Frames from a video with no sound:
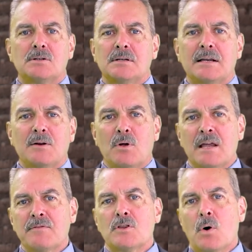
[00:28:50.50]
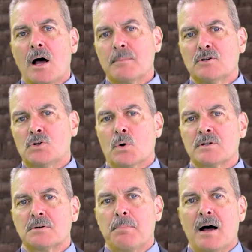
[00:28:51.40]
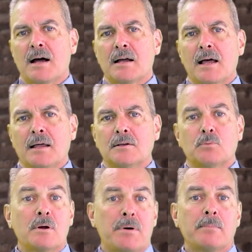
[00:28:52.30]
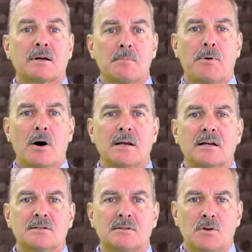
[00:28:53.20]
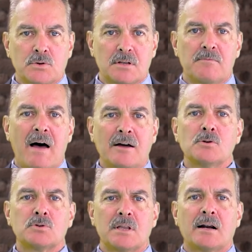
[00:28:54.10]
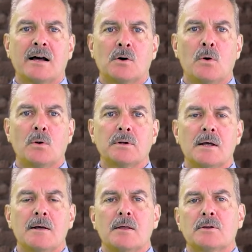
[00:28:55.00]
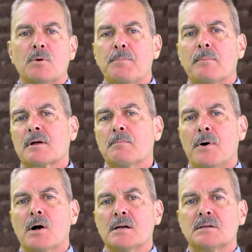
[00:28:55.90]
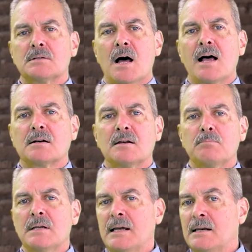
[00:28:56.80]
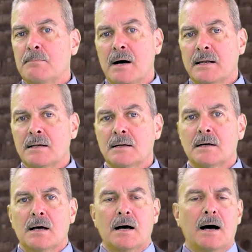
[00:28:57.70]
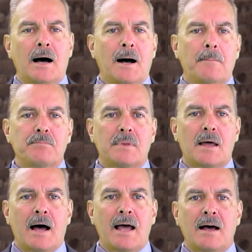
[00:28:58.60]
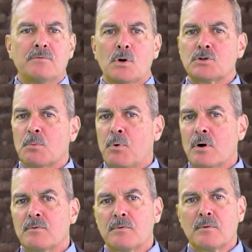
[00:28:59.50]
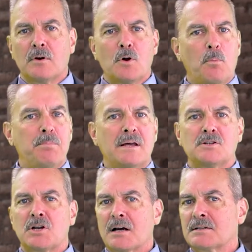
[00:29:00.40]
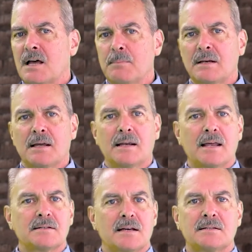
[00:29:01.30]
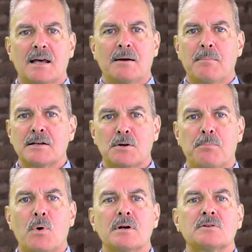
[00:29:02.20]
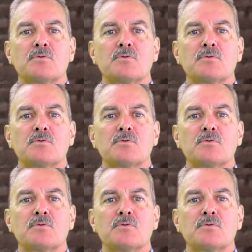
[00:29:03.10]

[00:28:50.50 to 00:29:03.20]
Even though I'm endorsed by the Republican Party, because those are the values that I hold, the Republican Party does not give me any money. I have no support, no big checks coming in. As I said, my support is